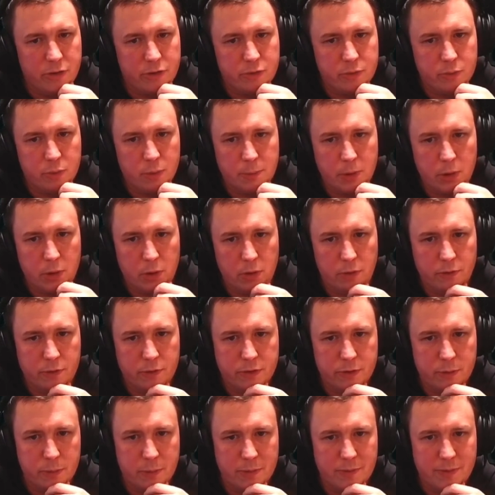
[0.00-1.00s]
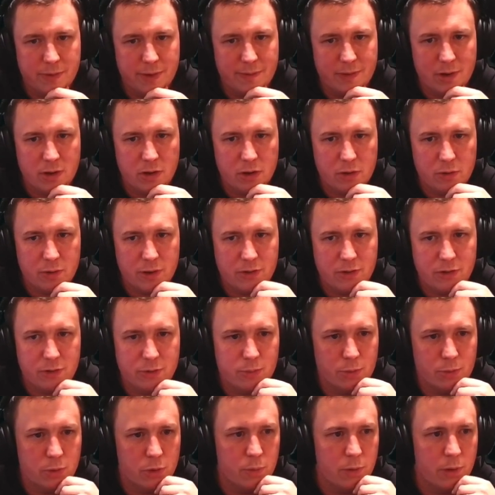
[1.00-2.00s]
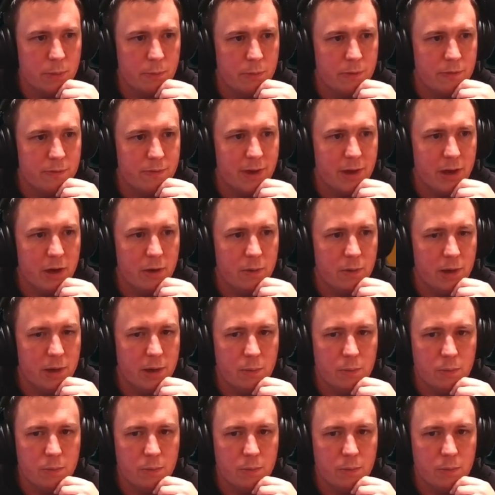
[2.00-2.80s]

to remove, so we've given our creatures Ward 1 with Flowering.